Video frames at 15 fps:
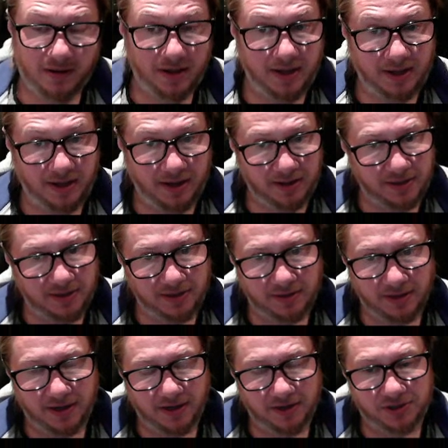Hitting the
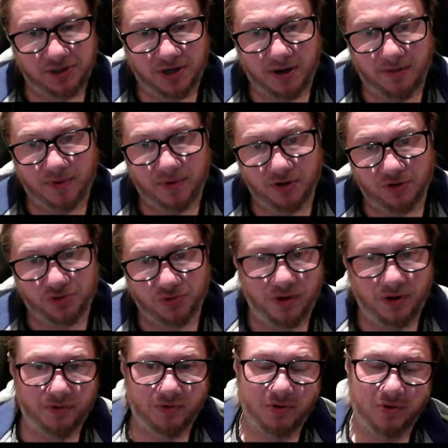h. I'm not sure how
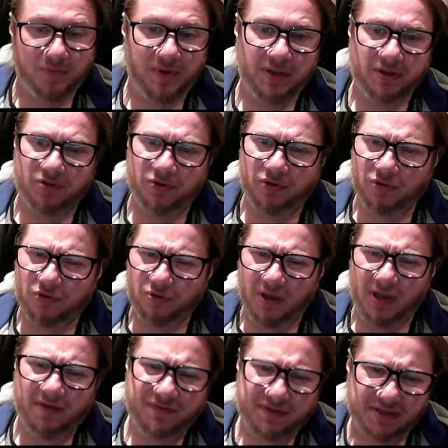you're going to play. Do you do
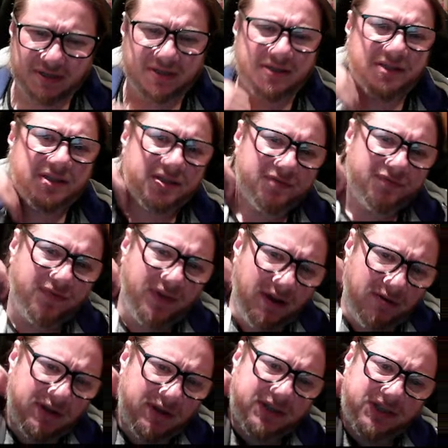f6 in this
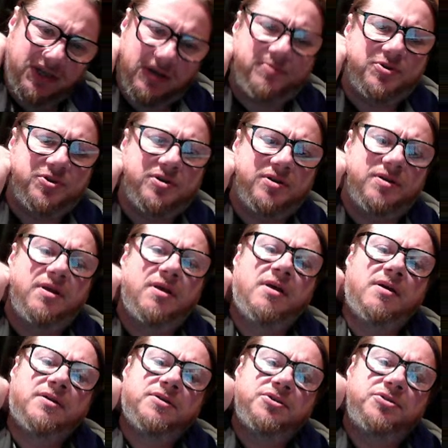very exceptional
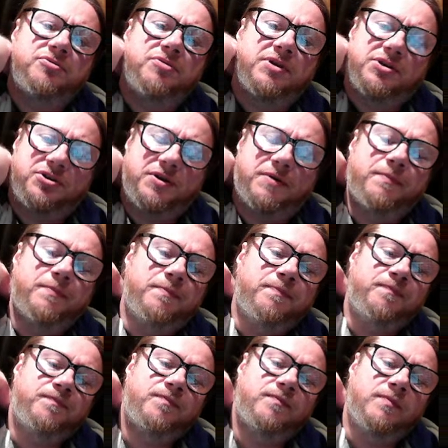situation?
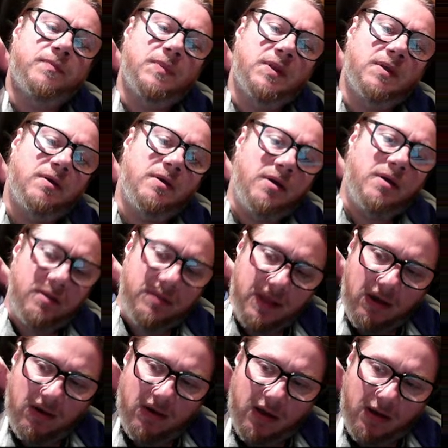
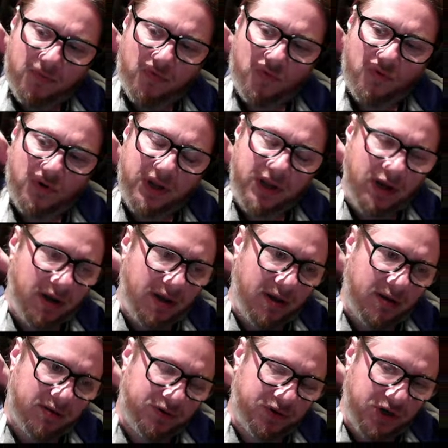Now I'm really,
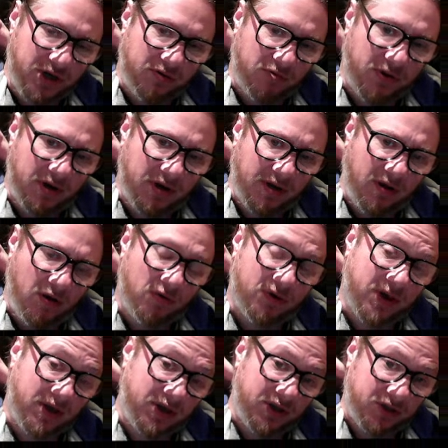genuinely...
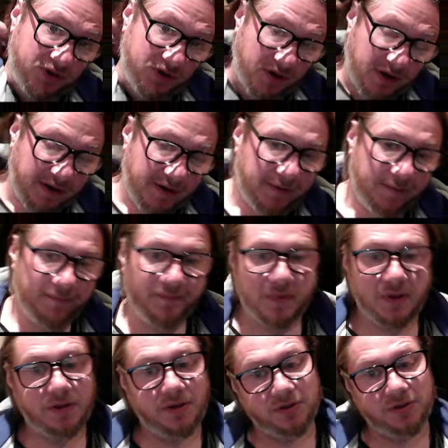Okay, he took.
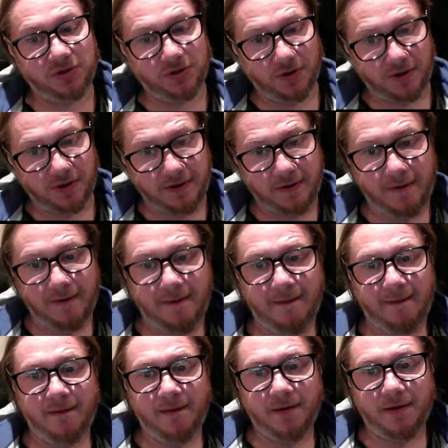He took.
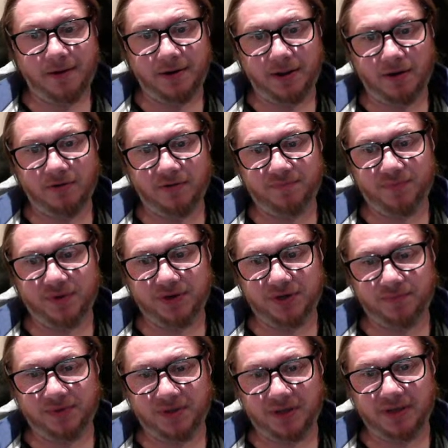And now if bishop
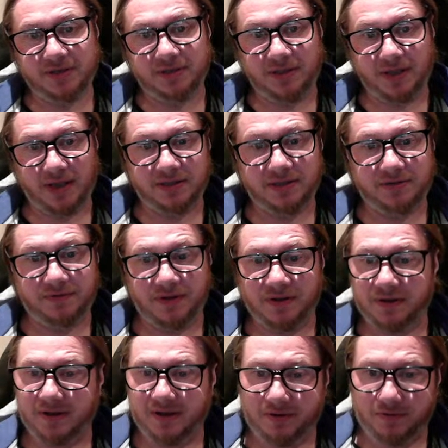takes, that's a
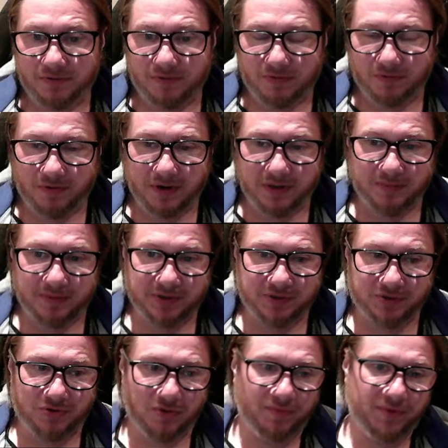incredibly
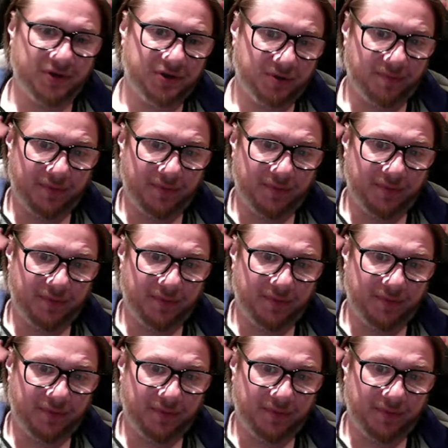strong bishop.